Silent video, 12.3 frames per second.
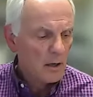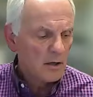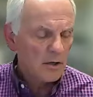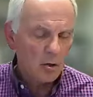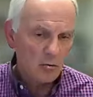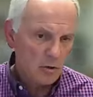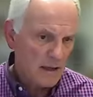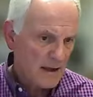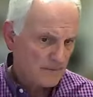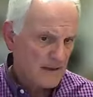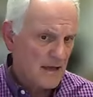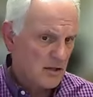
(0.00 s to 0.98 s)
So you
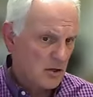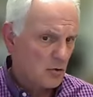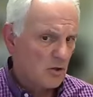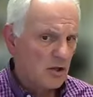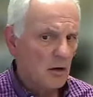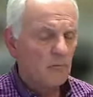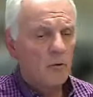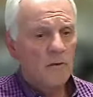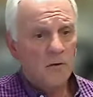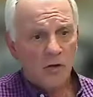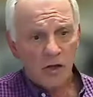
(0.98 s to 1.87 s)
have to ask yourself, are there